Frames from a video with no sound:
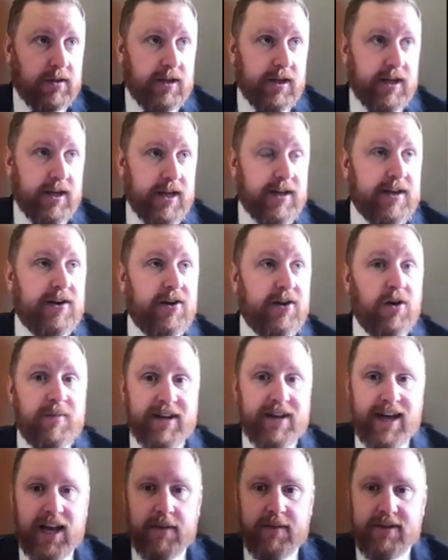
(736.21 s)

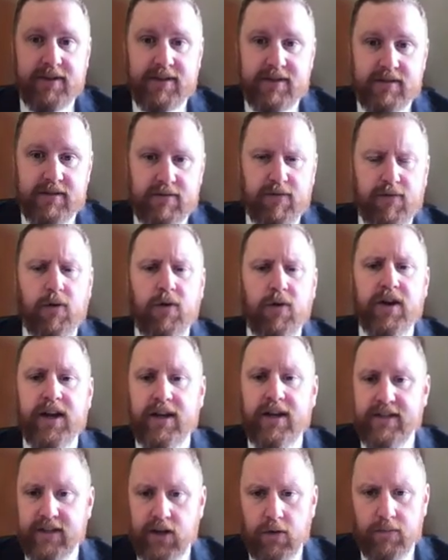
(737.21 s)
incoming elements 4
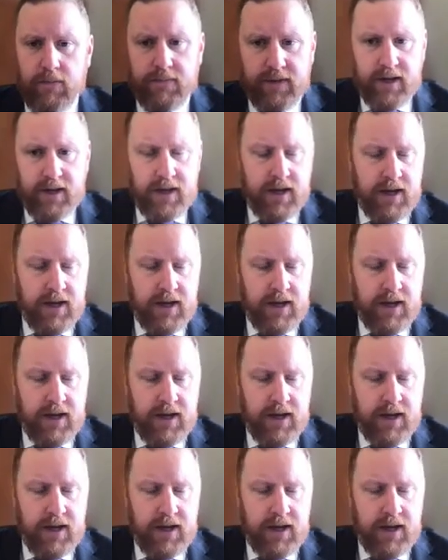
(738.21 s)
years ago.